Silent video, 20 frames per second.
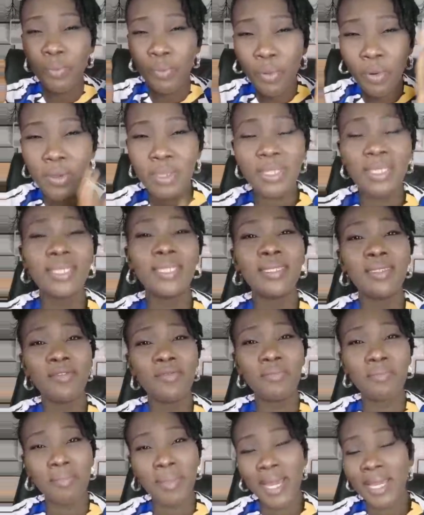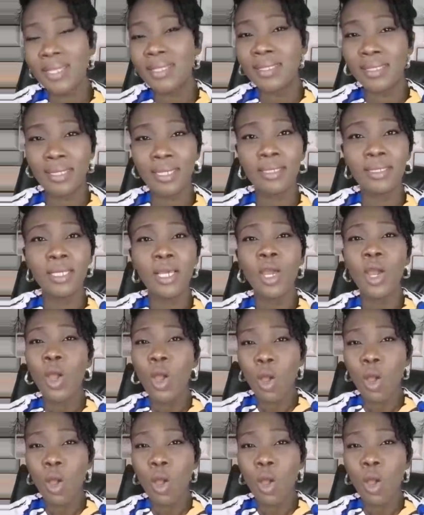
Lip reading: a positive mindset